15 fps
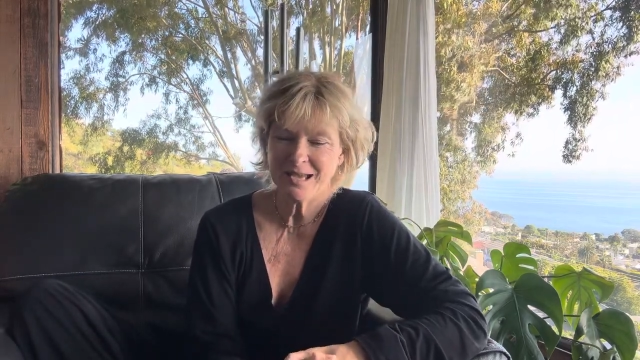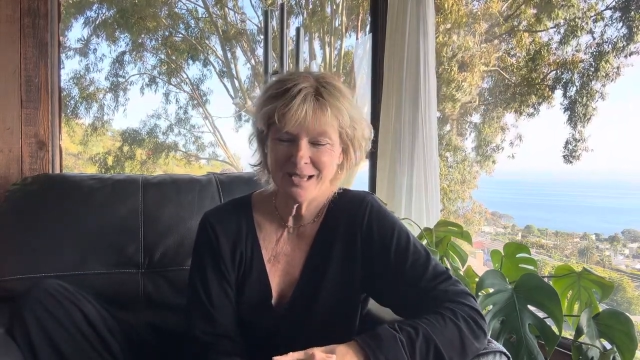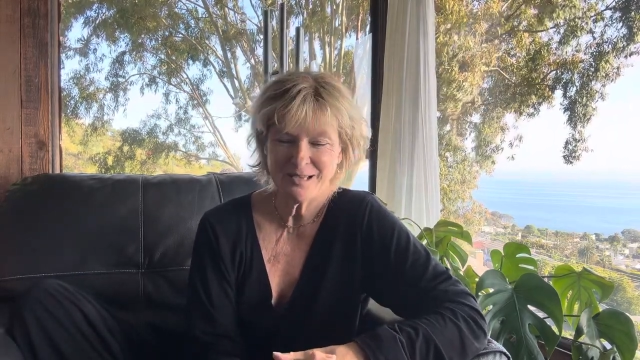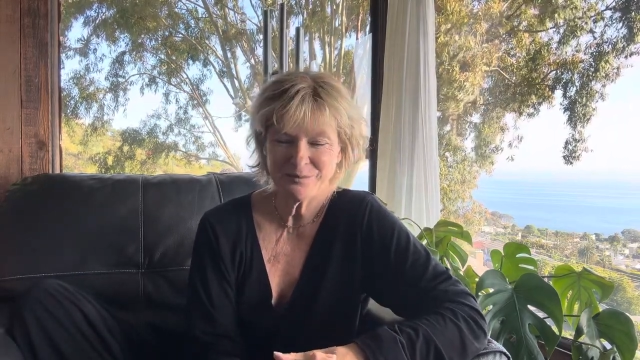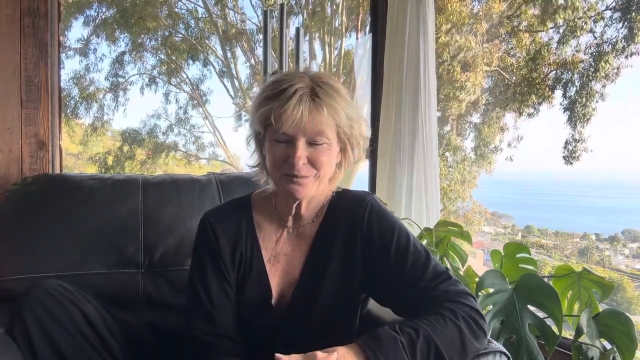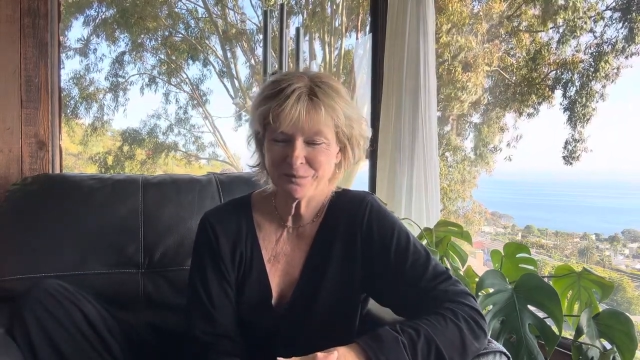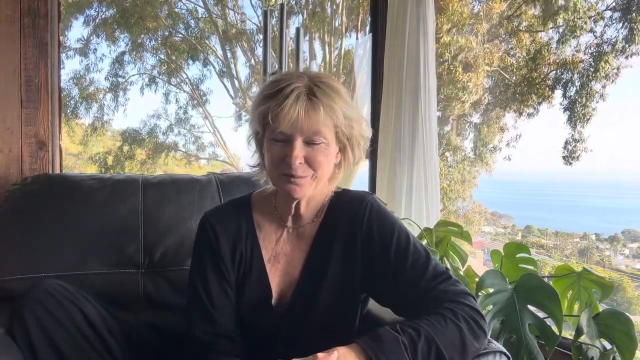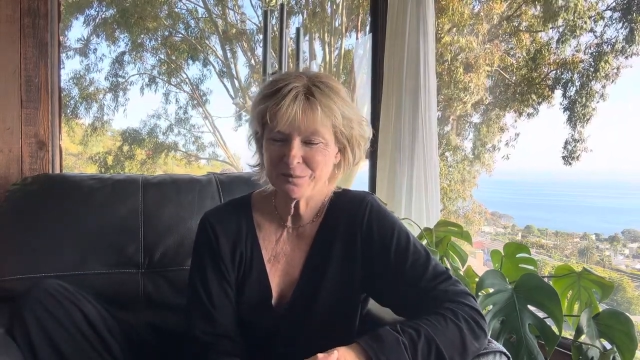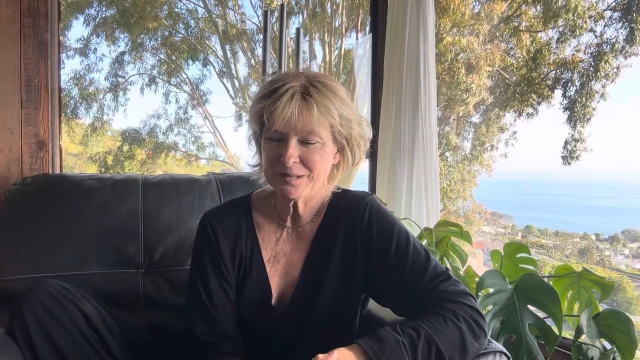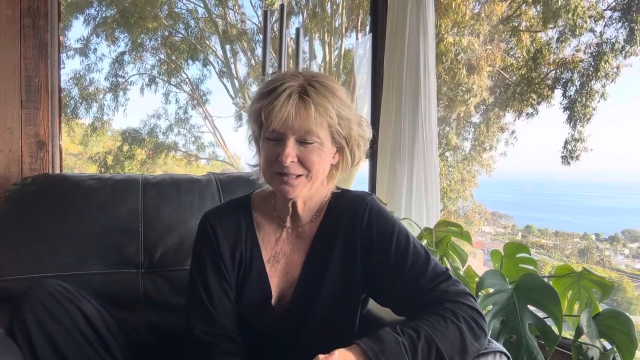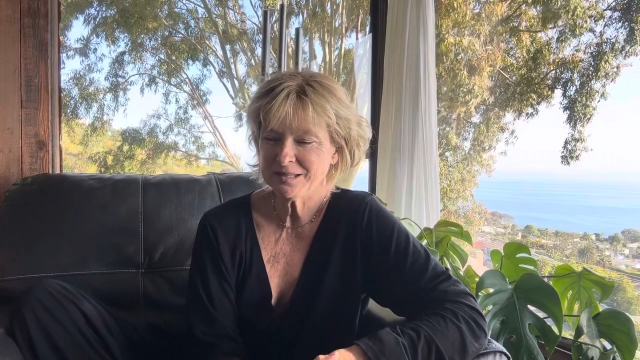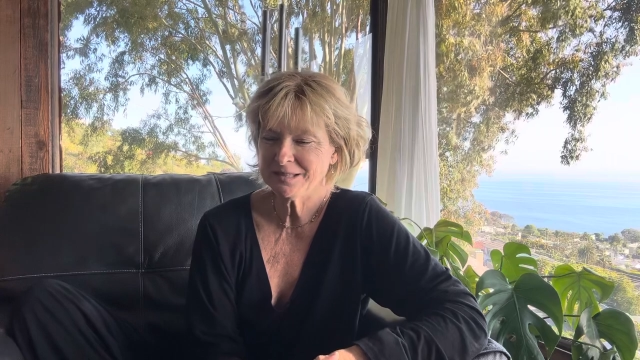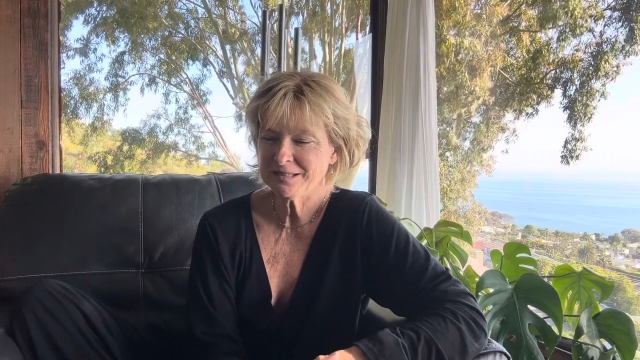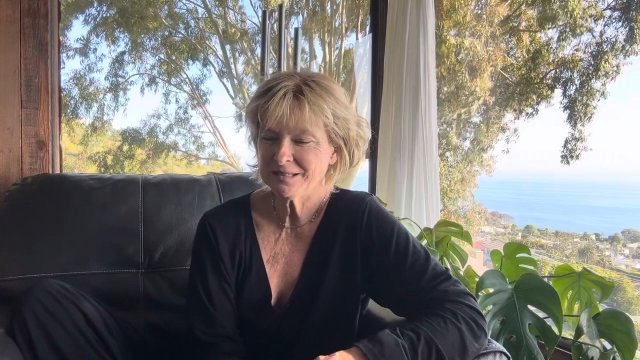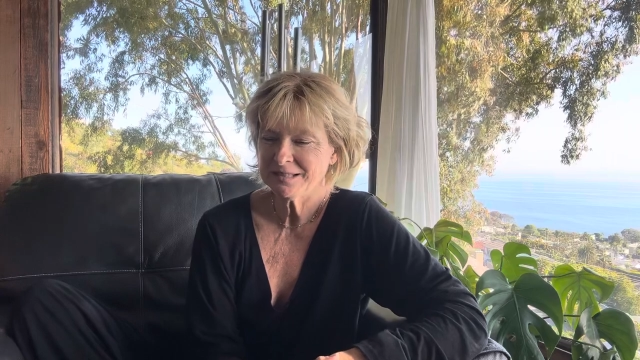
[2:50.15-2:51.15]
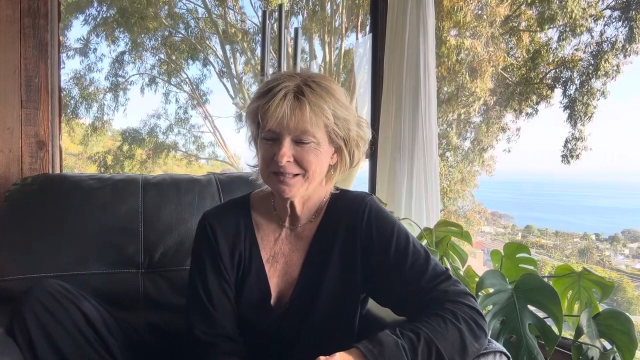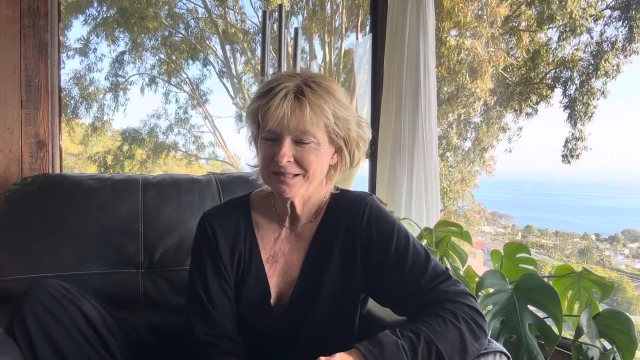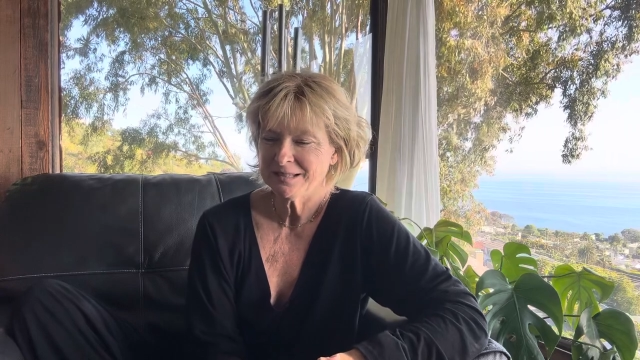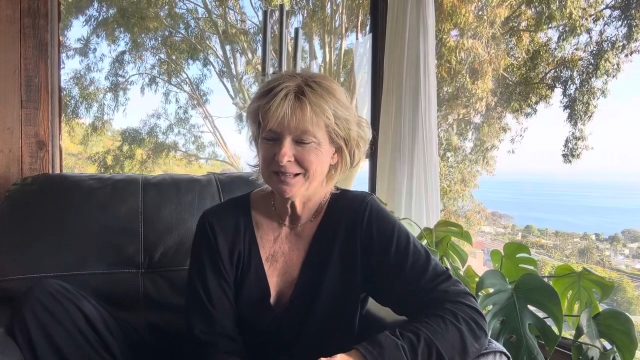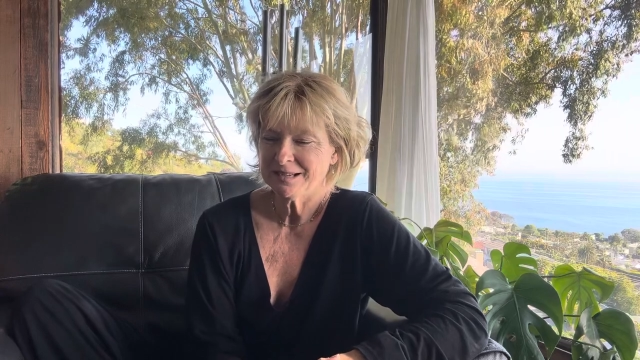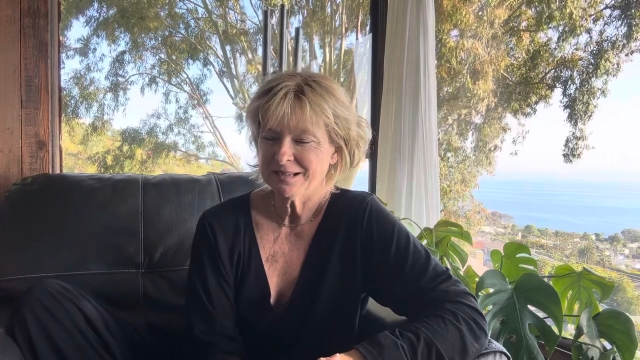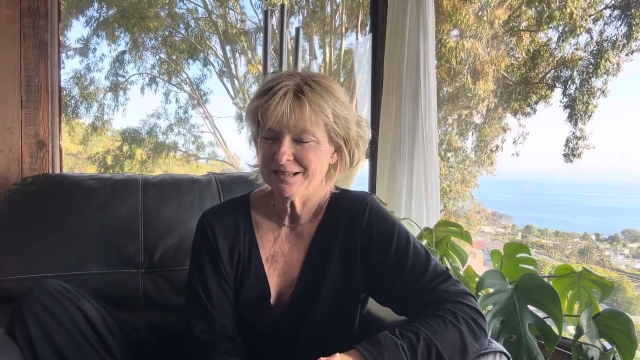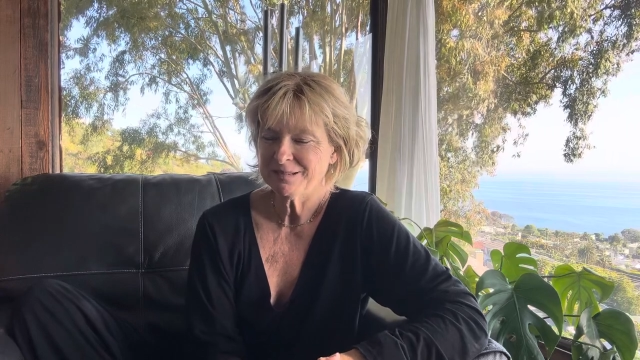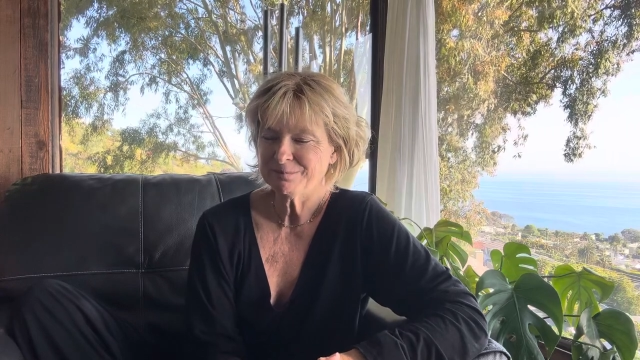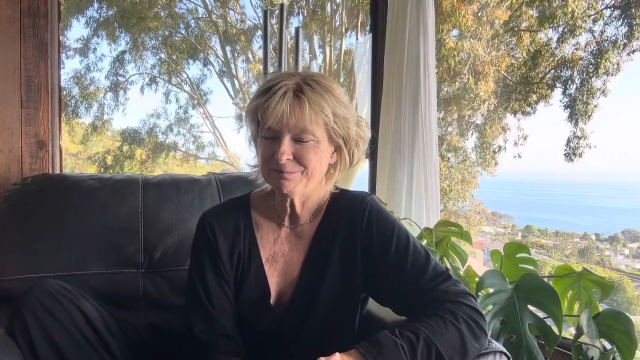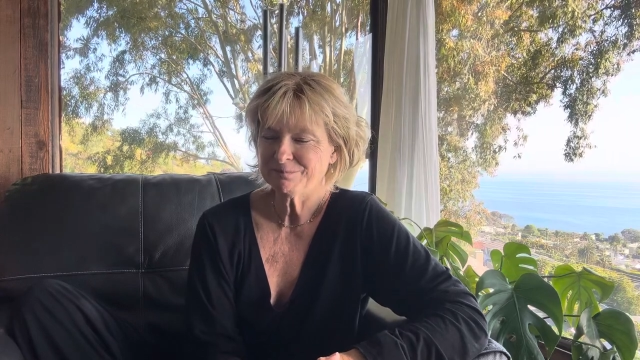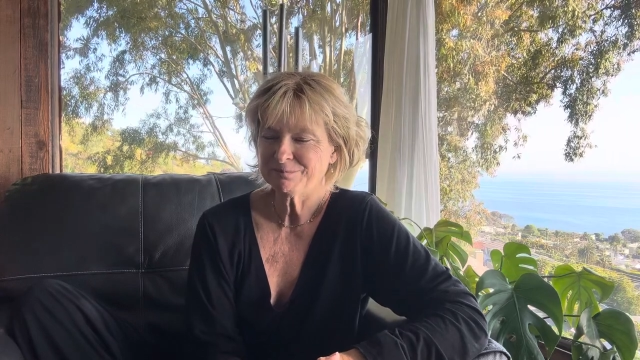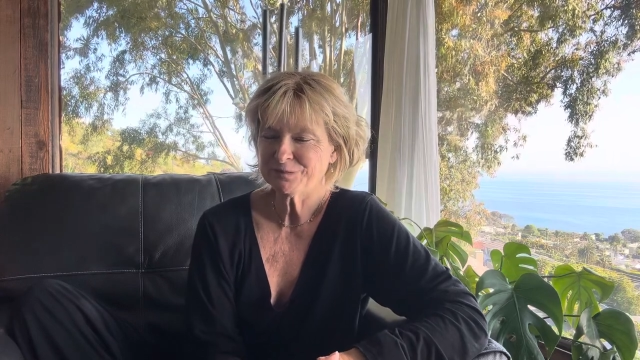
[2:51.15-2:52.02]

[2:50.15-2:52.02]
as we um,